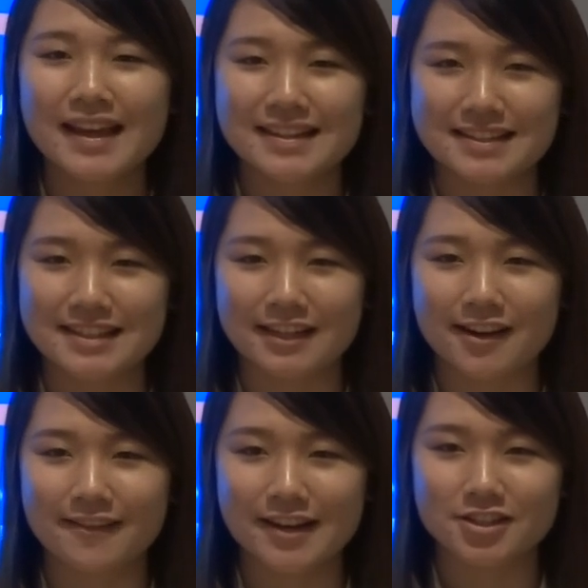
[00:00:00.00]
This
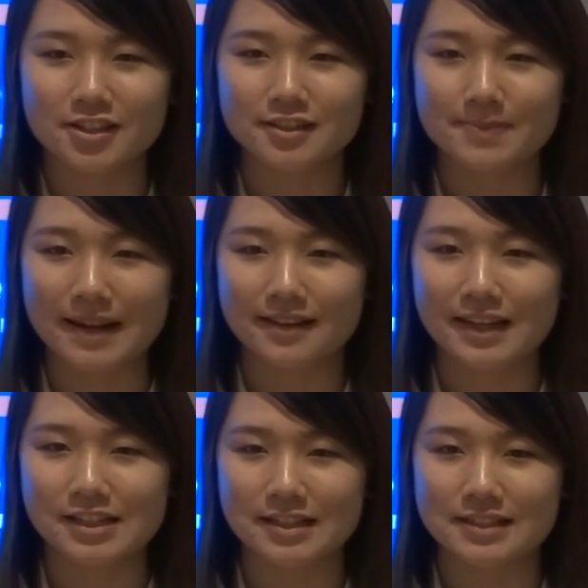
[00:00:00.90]
encouraged
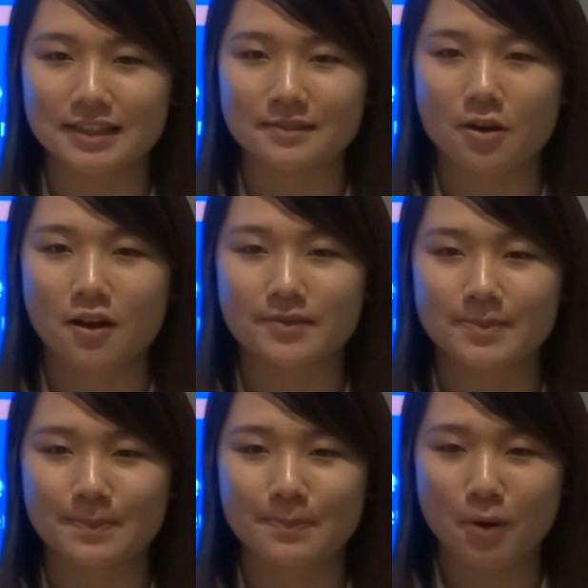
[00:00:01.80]
speculations in the
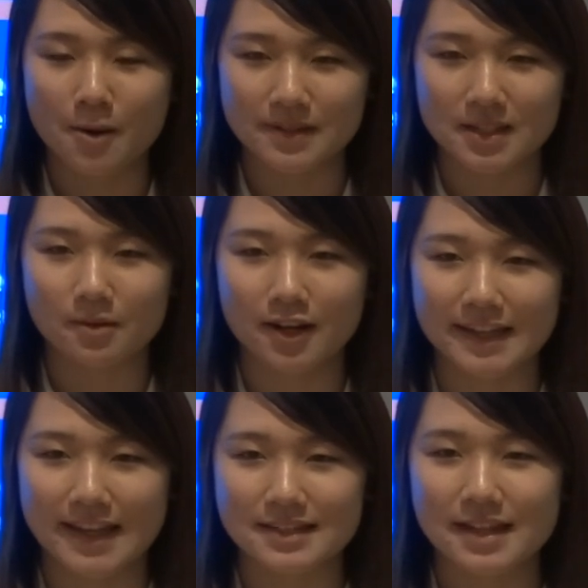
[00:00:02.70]
property
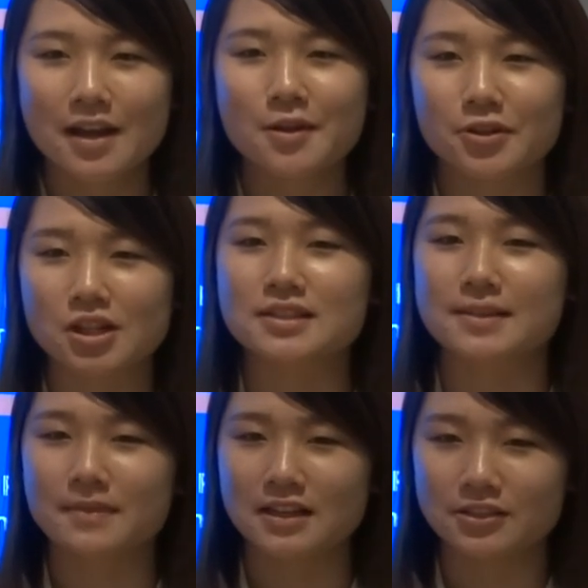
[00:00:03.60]
market, which is
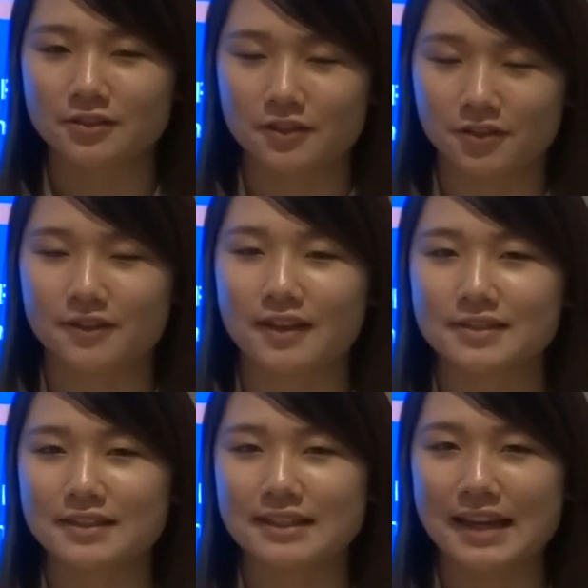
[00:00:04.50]
similar to the
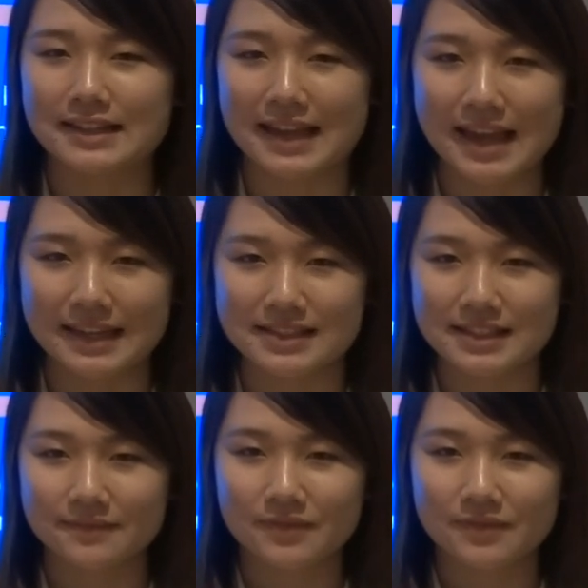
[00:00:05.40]
2008 case.